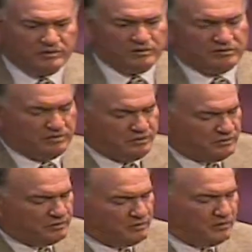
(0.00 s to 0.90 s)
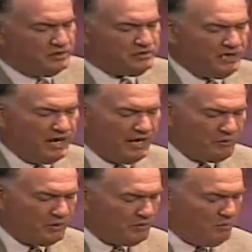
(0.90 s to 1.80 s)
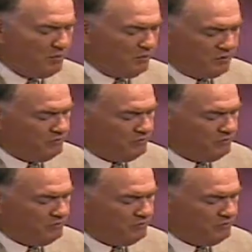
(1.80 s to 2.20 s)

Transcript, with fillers: You just they're going to decide when they're born.